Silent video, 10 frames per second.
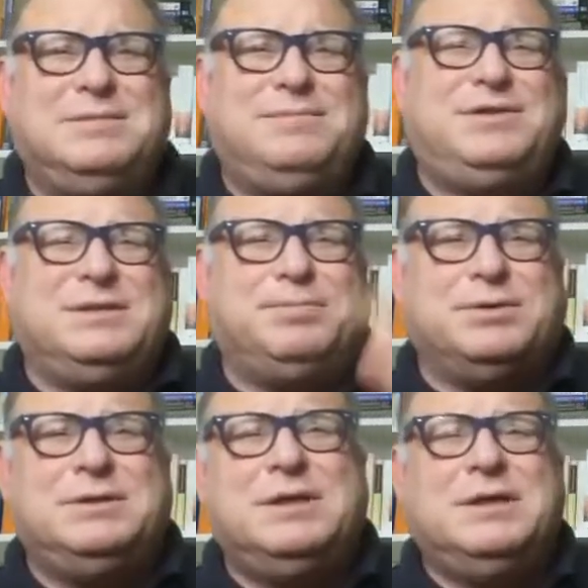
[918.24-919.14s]

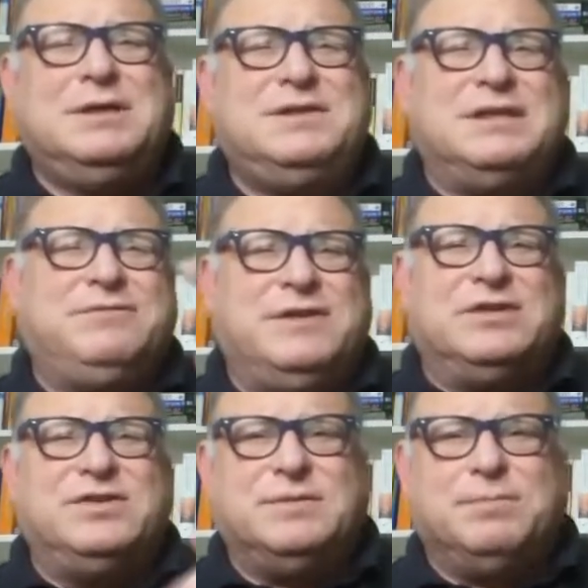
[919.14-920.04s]
simple stick
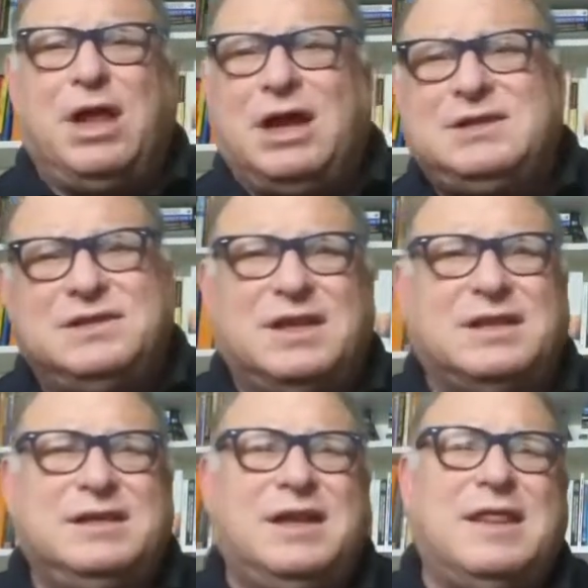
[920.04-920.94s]
figures and blocks. There's
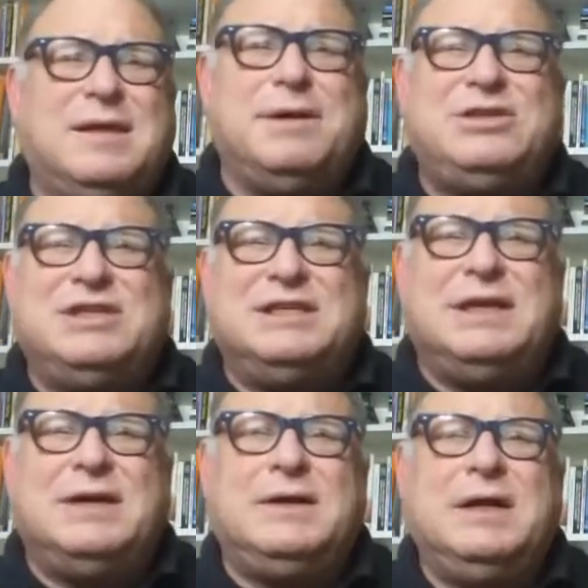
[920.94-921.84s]
nothing much in
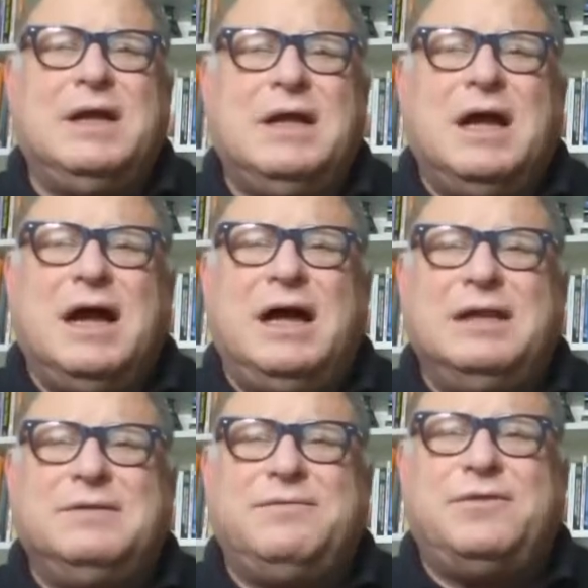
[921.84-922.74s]
there.
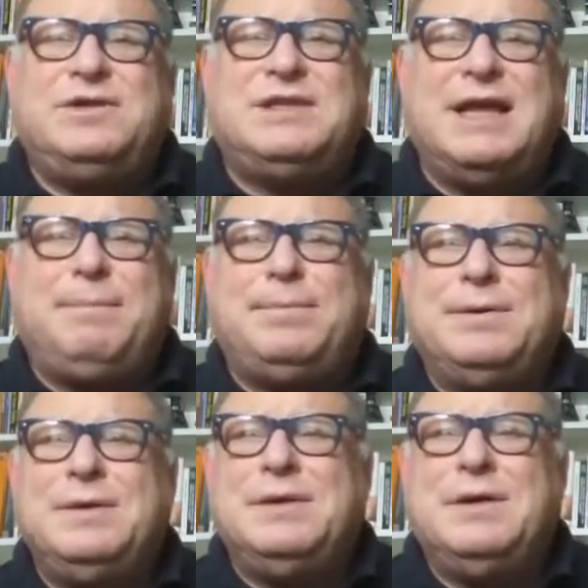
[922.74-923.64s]
The first step
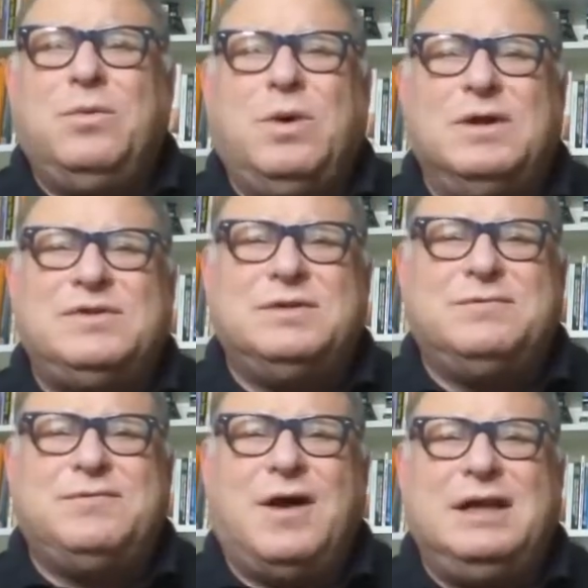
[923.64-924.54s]
was to
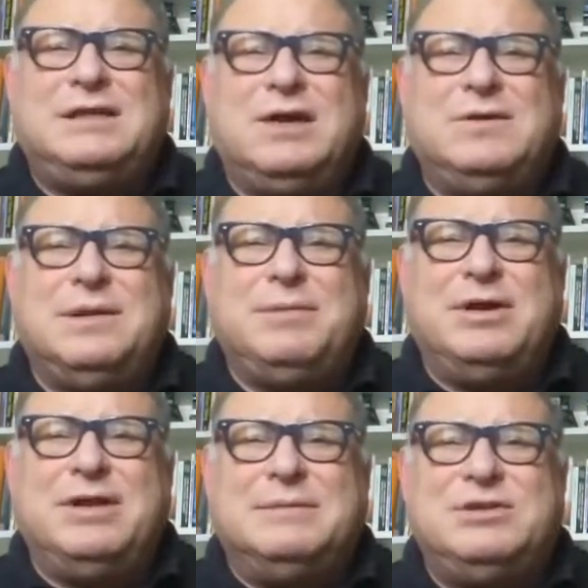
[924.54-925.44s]
find out
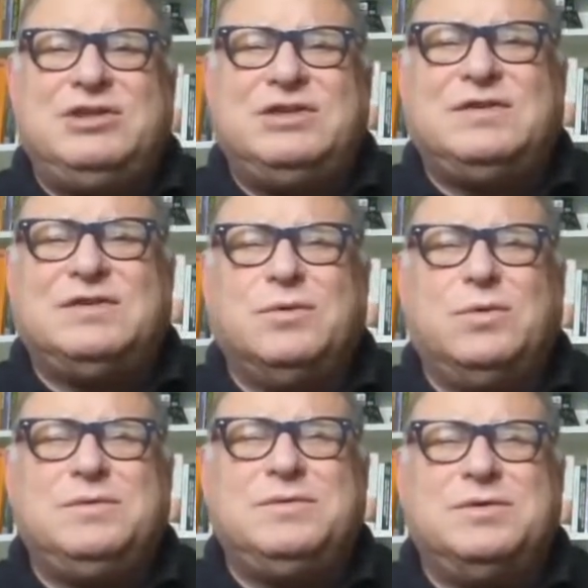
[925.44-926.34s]
about images. So